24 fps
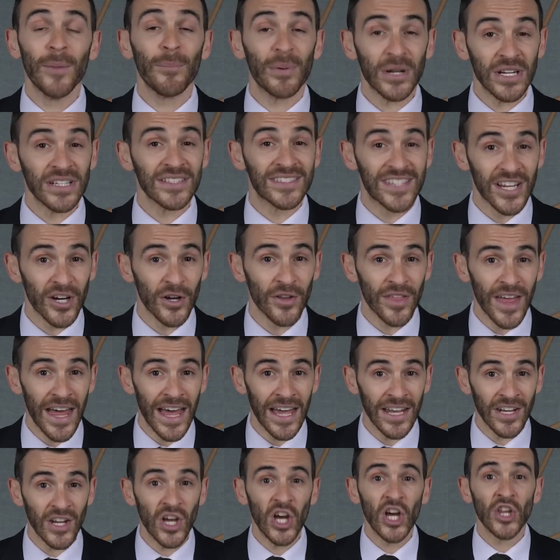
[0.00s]
But until
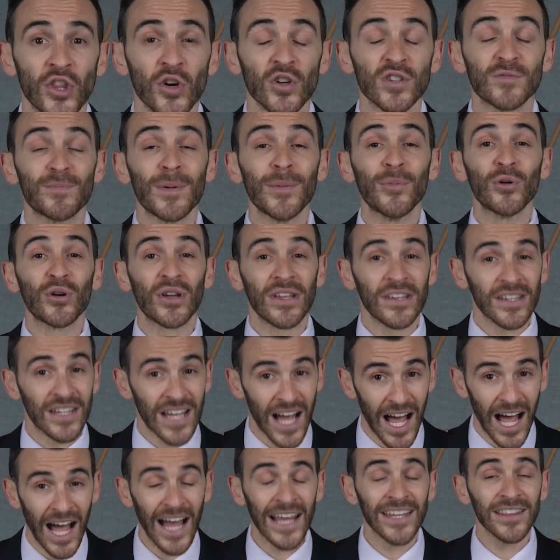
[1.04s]
then, those people can
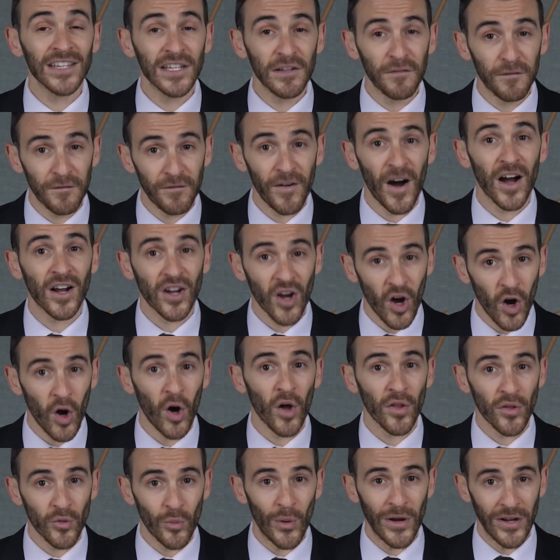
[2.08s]
kindly fuck
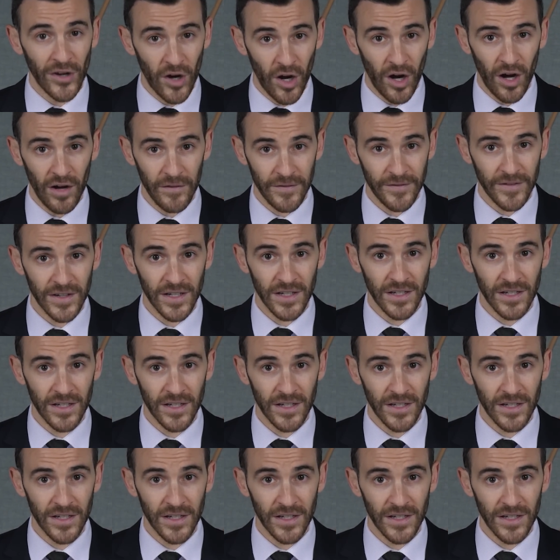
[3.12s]
all the way off.